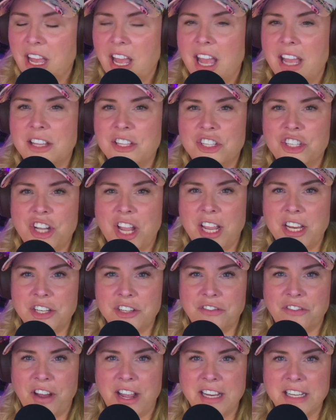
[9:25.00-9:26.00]

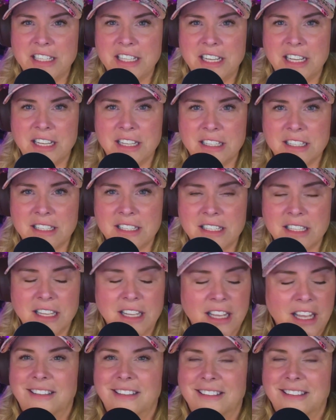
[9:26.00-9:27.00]
exchange of ideas.
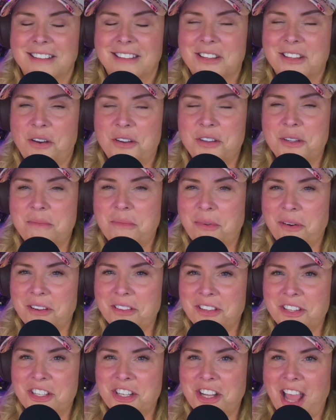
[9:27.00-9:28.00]
So to
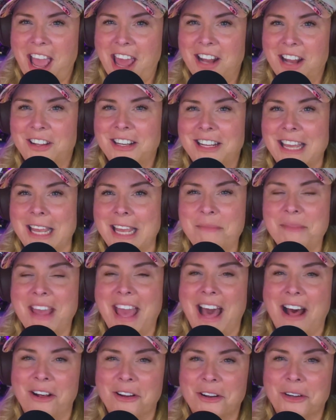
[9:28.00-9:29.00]
support the channel and keep
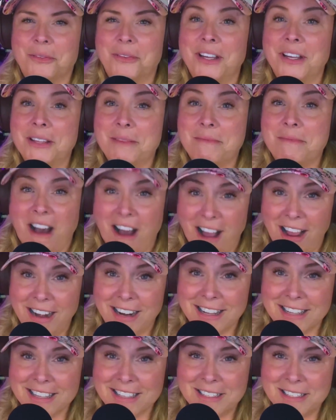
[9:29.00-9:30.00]
the algorithm
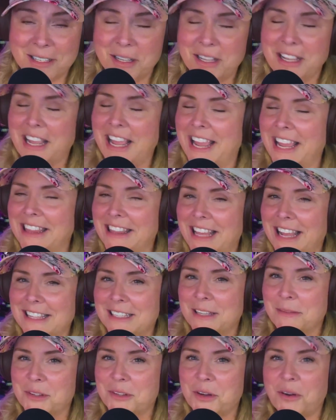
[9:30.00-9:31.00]
honest, hit
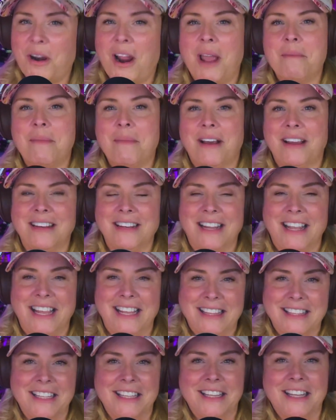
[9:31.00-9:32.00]
that subscribe button,
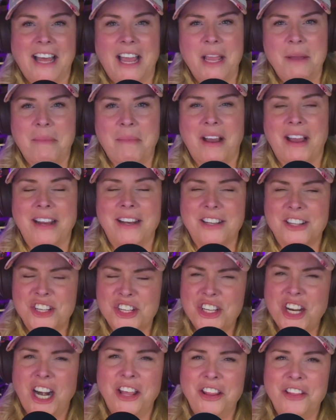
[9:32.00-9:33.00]
hit the like button,
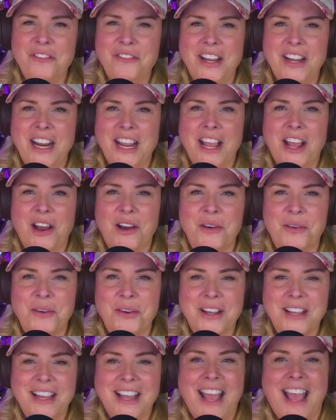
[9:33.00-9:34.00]
share the video,
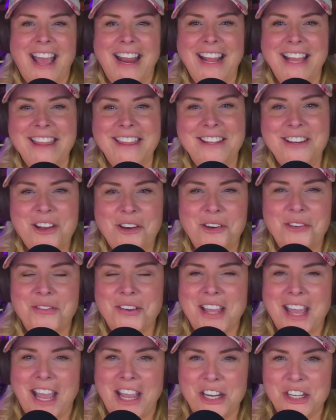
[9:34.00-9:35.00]
and hit the
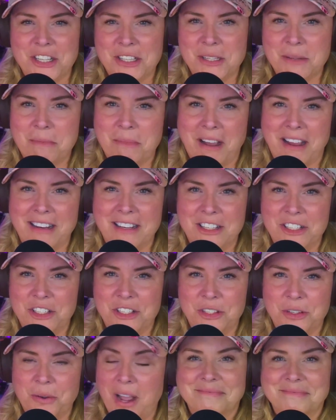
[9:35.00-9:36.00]
notifications button
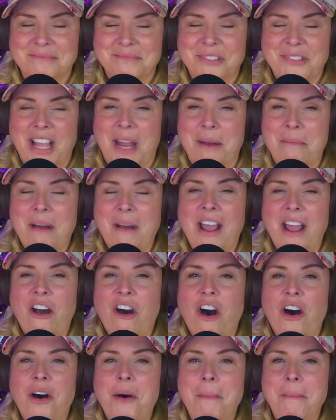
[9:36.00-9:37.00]
too. And by
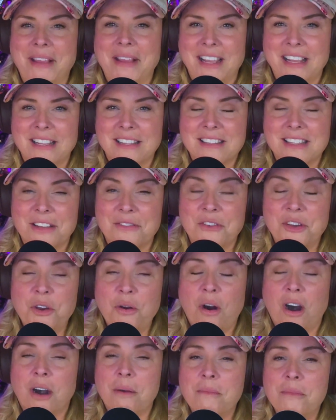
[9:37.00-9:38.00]
all means, if
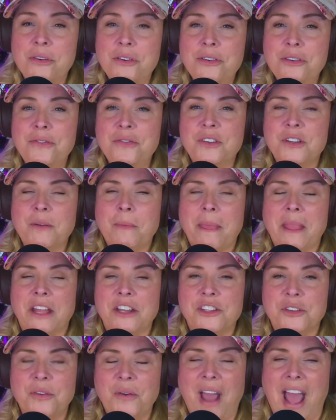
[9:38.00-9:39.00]
you are moved
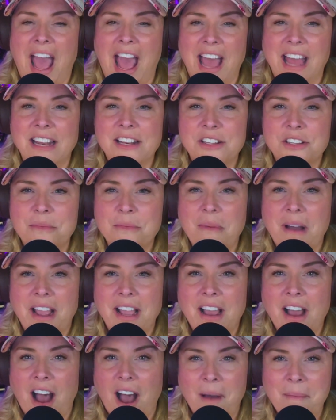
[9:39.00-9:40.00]
to add to my
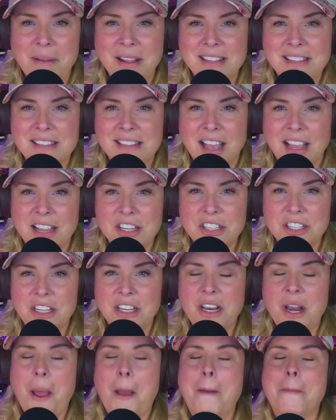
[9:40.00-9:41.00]
comment
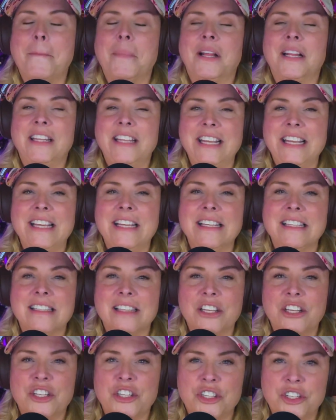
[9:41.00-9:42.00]
section,
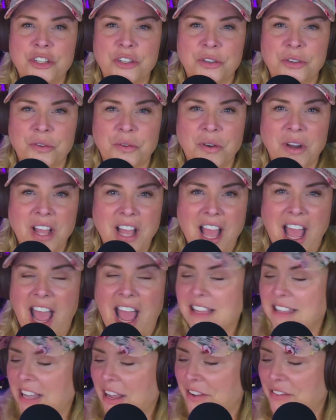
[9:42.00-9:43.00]
please do.
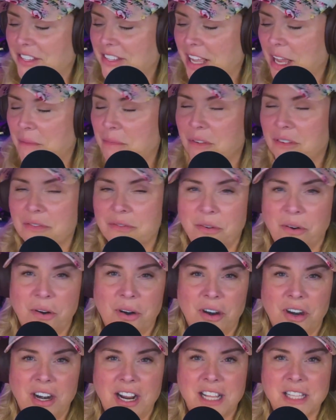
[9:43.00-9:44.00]
As I've said
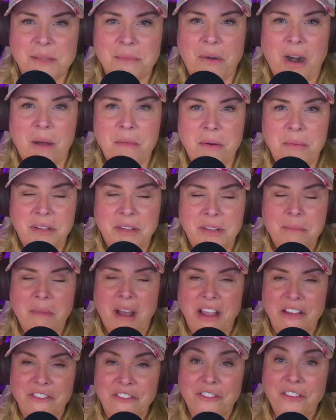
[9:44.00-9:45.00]
before, it's probably
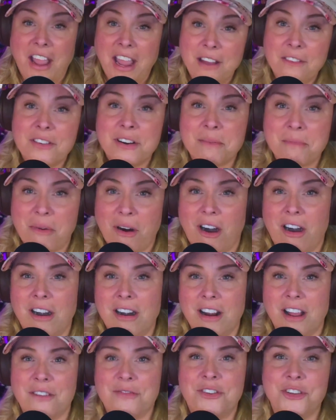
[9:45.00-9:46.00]
my favorite
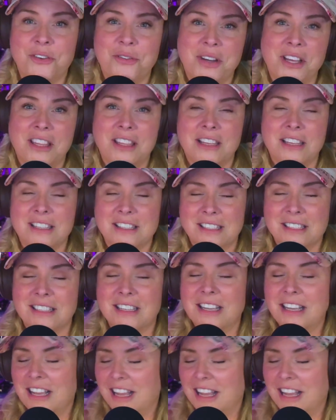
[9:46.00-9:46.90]
part of doing this.